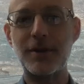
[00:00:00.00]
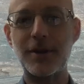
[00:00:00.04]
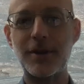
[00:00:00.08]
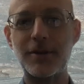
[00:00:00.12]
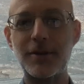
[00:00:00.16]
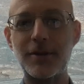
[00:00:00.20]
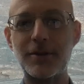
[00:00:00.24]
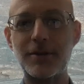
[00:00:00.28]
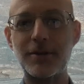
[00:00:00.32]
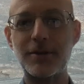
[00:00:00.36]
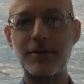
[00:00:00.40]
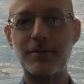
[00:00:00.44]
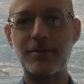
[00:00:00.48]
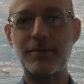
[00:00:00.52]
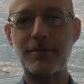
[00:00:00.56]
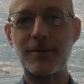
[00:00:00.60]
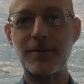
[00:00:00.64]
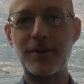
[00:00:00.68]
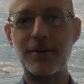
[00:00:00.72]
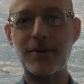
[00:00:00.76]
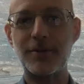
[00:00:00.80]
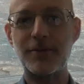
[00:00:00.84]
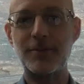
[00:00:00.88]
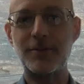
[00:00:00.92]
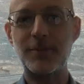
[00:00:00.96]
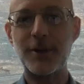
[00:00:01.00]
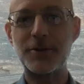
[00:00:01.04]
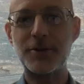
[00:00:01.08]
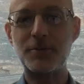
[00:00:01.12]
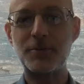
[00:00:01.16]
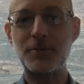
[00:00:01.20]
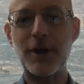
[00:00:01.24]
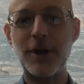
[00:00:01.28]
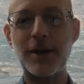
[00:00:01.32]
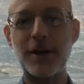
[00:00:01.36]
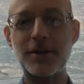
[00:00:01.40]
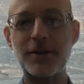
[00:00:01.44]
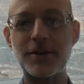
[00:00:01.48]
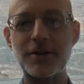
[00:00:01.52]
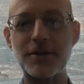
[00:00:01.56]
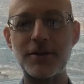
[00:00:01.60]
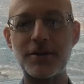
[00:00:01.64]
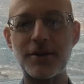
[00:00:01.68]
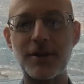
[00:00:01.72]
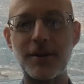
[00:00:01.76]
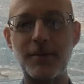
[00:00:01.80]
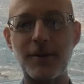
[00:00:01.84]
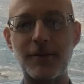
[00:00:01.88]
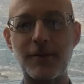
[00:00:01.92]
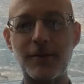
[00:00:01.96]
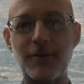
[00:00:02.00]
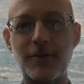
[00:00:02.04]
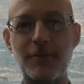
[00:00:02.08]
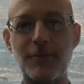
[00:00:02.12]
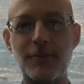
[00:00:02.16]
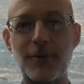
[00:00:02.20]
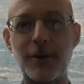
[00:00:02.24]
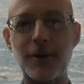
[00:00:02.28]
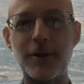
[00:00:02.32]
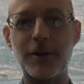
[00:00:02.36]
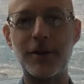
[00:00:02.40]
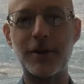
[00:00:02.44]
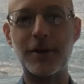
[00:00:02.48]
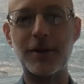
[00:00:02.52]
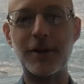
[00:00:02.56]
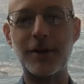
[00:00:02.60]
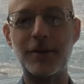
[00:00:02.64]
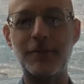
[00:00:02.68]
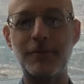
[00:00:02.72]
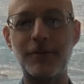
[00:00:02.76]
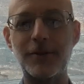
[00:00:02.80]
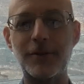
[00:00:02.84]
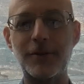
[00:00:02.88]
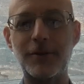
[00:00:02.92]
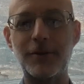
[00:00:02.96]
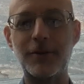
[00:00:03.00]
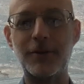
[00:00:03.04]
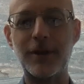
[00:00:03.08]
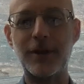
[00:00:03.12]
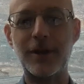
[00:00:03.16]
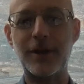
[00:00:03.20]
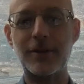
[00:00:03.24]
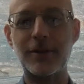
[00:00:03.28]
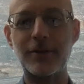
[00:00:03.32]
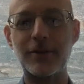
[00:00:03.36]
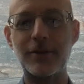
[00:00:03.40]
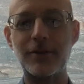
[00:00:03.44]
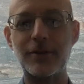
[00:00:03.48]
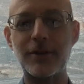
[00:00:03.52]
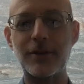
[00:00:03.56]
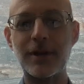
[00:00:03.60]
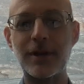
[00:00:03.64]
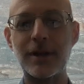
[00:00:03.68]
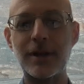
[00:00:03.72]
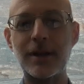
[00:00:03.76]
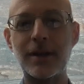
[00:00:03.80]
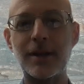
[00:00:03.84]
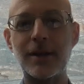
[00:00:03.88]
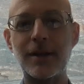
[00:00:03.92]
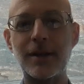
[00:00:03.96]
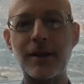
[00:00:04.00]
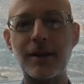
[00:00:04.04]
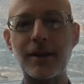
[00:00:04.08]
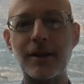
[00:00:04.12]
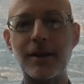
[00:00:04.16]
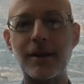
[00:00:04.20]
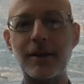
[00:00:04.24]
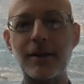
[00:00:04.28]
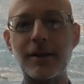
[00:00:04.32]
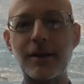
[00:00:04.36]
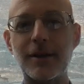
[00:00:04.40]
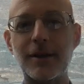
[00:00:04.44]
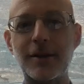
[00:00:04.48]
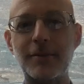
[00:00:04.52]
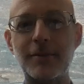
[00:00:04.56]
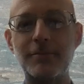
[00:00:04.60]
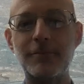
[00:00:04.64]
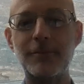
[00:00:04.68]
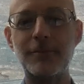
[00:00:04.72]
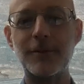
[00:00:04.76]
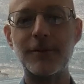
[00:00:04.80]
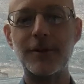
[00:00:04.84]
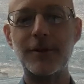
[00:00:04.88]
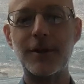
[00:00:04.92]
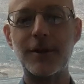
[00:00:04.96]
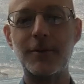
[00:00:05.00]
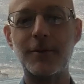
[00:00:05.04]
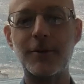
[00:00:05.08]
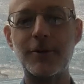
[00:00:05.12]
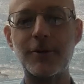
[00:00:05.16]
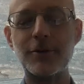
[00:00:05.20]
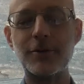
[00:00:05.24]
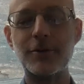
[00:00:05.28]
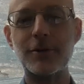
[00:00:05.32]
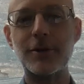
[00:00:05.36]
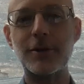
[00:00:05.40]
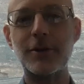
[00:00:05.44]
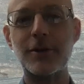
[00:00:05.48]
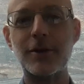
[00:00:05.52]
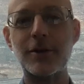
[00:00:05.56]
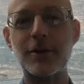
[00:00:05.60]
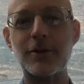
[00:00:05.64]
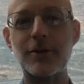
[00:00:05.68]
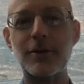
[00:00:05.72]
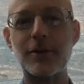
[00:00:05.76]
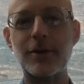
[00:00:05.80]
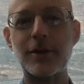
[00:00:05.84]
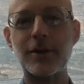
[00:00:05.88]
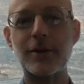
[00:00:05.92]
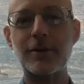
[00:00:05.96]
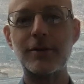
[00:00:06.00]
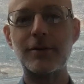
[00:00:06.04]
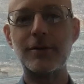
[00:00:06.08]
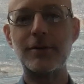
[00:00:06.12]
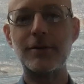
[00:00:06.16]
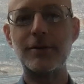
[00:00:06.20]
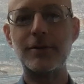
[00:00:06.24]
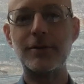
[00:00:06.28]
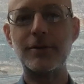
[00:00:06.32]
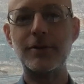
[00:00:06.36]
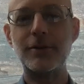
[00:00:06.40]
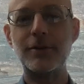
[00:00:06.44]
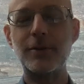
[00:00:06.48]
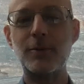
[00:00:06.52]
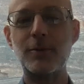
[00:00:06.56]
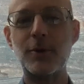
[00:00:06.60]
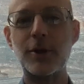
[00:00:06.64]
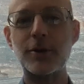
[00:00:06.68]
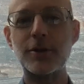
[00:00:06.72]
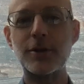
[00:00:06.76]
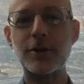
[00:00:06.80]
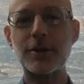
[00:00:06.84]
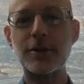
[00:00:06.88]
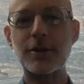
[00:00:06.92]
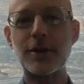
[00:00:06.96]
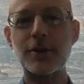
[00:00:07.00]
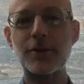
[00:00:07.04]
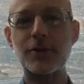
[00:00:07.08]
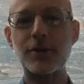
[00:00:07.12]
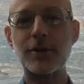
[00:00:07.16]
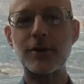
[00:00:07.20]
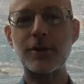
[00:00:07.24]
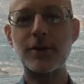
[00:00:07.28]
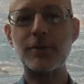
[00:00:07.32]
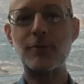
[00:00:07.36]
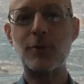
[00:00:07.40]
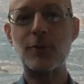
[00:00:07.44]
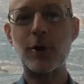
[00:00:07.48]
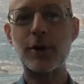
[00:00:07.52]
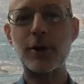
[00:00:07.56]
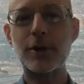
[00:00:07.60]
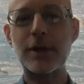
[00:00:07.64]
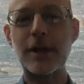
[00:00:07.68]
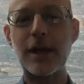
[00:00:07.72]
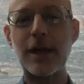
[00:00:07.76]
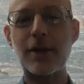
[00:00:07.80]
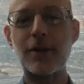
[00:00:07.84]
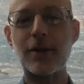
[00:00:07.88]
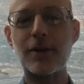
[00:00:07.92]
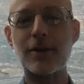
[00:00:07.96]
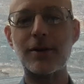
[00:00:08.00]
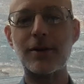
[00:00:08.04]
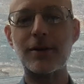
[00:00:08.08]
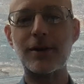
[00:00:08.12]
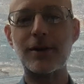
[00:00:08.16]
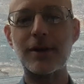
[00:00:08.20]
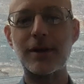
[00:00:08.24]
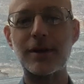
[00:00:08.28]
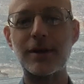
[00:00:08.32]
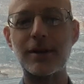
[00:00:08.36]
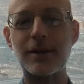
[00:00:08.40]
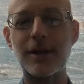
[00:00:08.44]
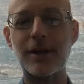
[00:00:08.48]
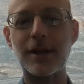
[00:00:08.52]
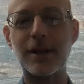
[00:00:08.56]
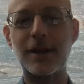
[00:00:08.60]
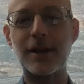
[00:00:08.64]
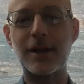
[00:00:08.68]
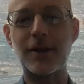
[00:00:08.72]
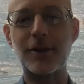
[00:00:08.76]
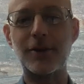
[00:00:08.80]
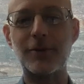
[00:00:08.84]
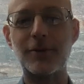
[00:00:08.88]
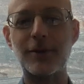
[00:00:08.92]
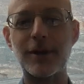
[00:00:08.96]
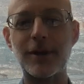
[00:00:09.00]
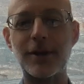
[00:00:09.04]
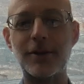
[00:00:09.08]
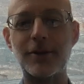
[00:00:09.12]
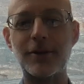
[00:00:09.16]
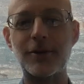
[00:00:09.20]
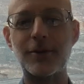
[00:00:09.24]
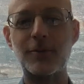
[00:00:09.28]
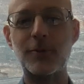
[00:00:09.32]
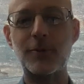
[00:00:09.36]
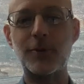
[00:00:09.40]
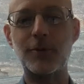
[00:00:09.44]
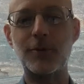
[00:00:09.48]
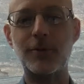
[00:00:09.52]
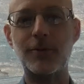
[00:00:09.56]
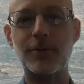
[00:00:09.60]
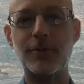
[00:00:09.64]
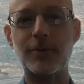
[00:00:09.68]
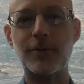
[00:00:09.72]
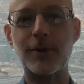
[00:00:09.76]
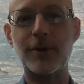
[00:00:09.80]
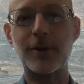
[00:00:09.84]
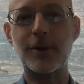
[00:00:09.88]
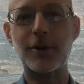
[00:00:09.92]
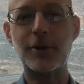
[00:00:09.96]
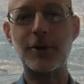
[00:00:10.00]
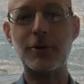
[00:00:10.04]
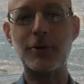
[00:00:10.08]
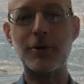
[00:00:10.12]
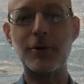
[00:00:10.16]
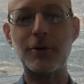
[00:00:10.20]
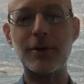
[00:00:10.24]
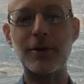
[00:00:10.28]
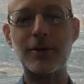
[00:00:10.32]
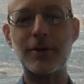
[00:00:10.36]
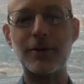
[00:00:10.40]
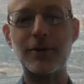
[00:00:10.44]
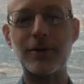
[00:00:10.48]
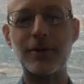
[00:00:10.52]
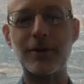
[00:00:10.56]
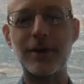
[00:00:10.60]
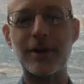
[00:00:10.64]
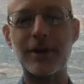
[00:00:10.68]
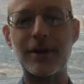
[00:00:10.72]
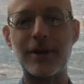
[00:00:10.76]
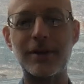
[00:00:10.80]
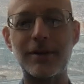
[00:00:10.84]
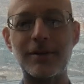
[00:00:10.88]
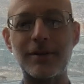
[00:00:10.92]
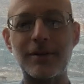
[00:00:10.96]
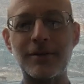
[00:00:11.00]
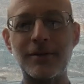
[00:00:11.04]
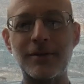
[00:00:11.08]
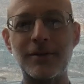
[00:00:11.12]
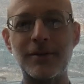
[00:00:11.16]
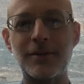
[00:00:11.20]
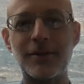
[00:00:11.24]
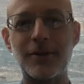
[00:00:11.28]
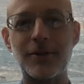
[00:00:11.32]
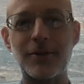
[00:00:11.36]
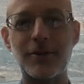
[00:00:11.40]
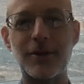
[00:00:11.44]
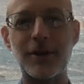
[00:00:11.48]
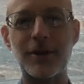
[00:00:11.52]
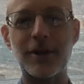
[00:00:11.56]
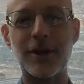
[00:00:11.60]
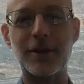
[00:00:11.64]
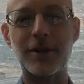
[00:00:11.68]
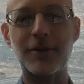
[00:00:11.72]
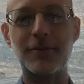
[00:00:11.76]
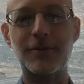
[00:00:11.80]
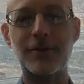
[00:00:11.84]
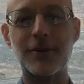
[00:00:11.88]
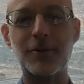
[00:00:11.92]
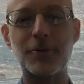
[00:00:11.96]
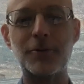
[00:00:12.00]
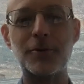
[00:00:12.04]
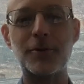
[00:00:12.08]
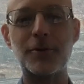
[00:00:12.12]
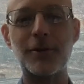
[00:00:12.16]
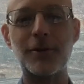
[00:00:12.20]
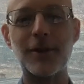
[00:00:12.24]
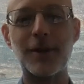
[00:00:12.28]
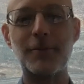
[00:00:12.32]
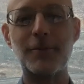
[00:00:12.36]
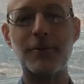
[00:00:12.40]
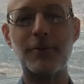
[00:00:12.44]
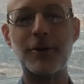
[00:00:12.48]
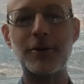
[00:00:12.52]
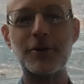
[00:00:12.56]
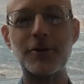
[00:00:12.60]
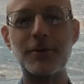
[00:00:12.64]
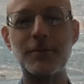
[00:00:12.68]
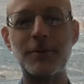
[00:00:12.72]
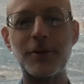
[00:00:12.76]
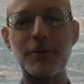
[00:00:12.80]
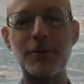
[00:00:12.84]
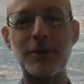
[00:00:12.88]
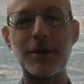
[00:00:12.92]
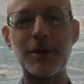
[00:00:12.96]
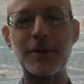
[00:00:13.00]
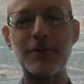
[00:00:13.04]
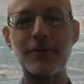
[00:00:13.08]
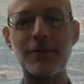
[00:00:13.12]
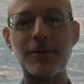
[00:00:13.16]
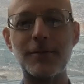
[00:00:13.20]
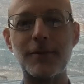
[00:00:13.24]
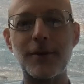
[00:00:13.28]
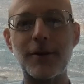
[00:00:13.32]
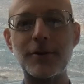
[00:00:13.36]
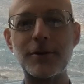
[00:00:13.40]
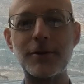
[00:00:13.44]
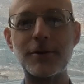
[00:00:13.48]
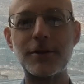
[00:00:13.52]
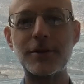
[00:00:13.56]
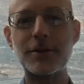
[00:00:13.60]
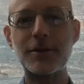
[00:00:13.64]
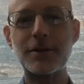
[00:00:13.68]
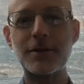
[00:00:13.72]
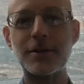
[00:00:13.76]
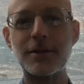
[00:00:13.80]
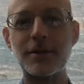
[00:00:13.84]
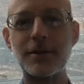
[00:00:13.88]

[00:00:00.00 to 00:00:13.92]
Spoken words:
as kind of best practices coming from one that can influence the others. I'm also curious, do the projects actually work together in any other way in terms of the code? Is there any kind of code collaboration between different projects?